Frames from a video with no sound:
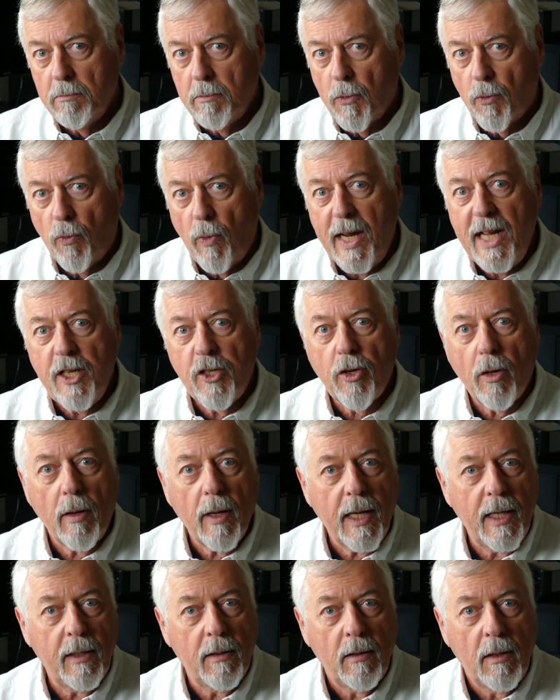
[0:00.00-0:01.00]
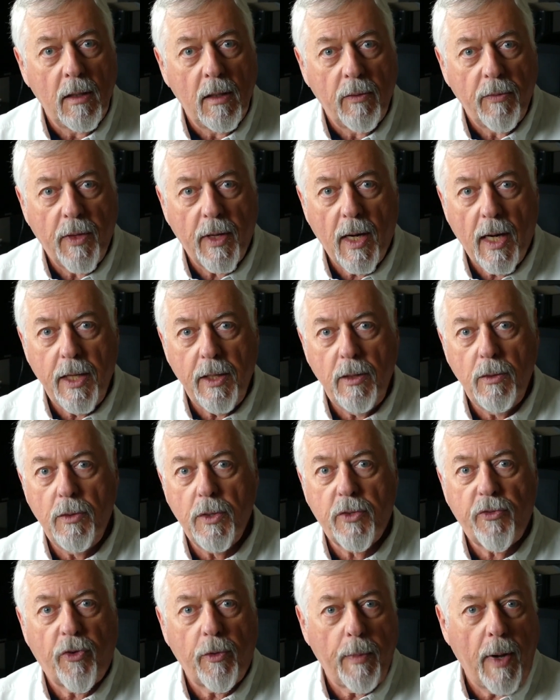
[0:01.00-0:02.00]
rage line that I use
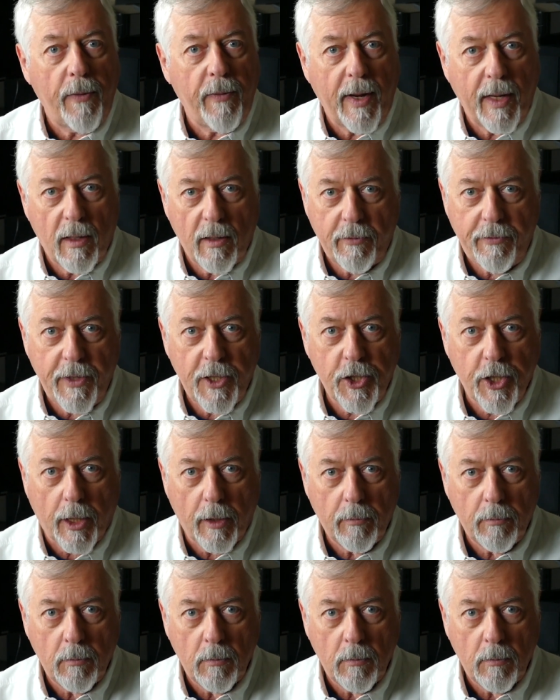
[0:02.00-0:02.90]
for my regular fishing.